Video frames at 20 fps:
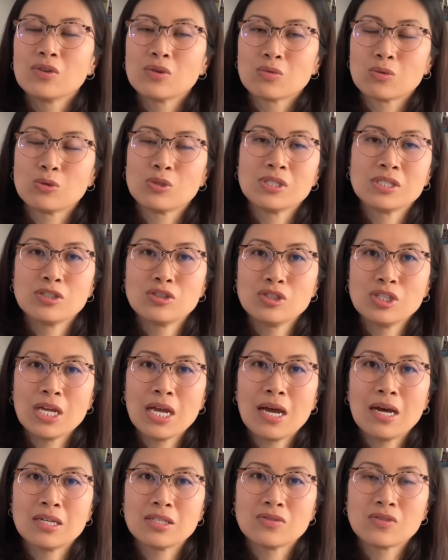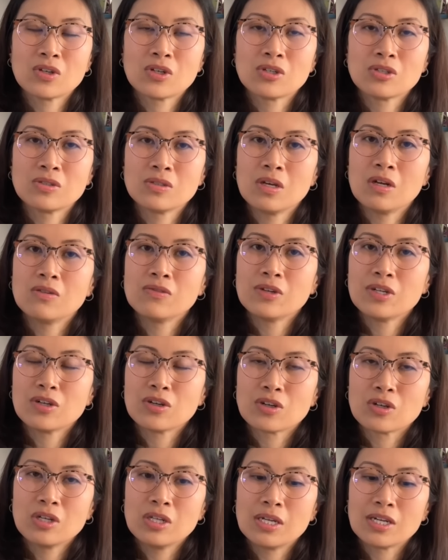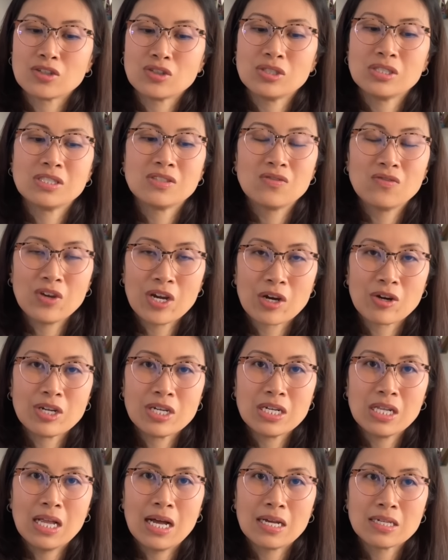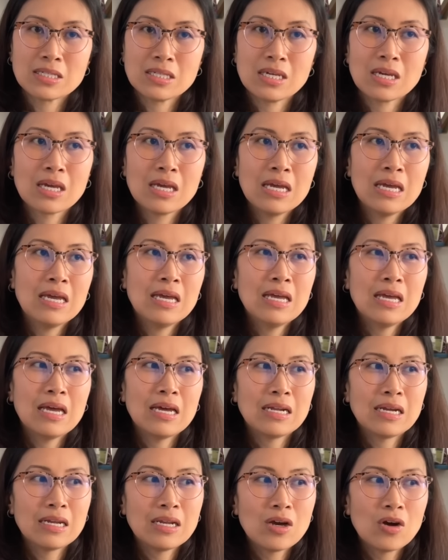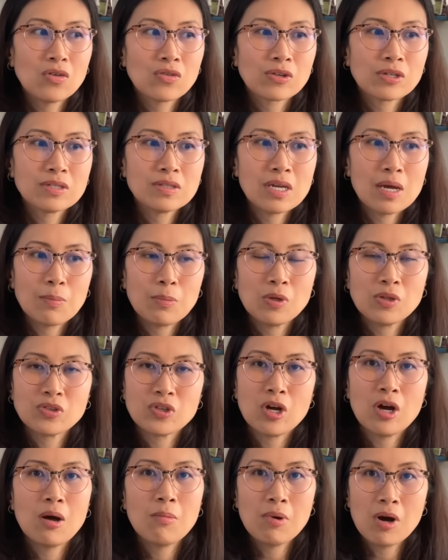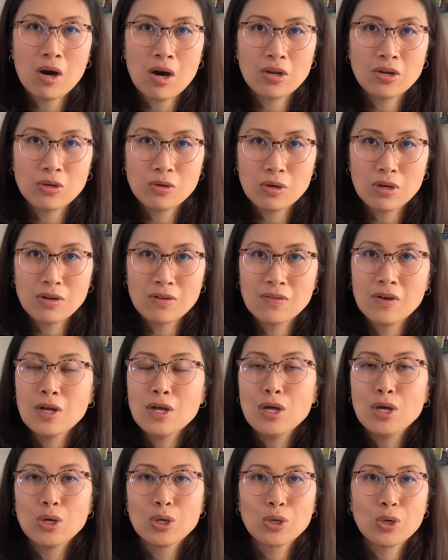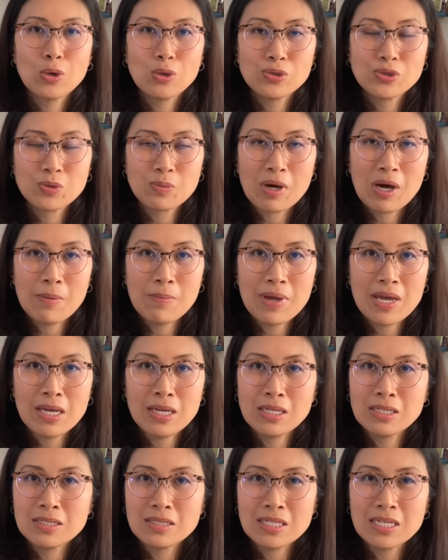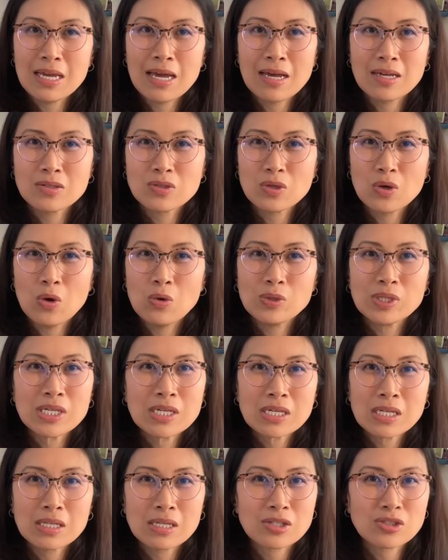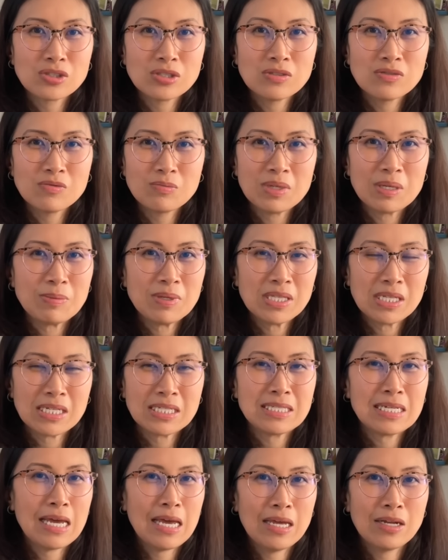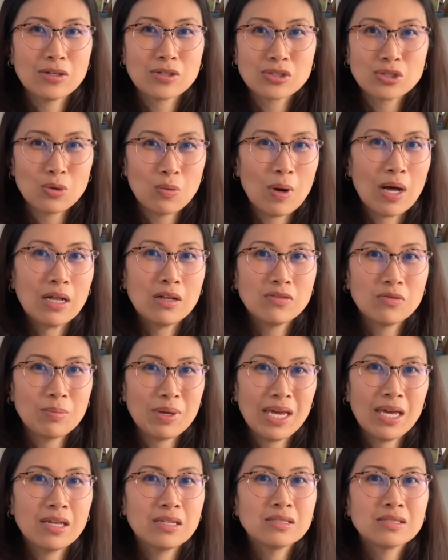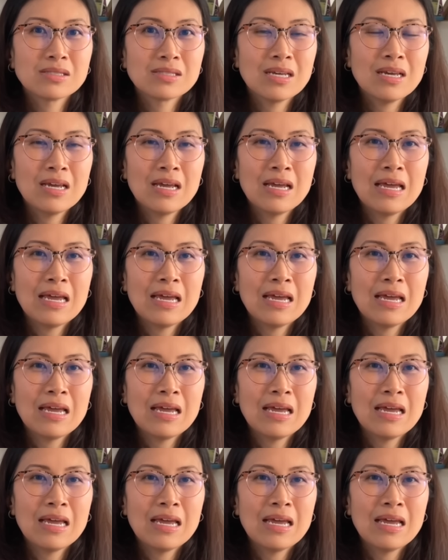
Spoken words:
the rules that she has for herself, and her collection is very classic. And I know, for example, Tom Otto of Gold Spot Pens, he has only a collection of maybe like 10 or 12 pens.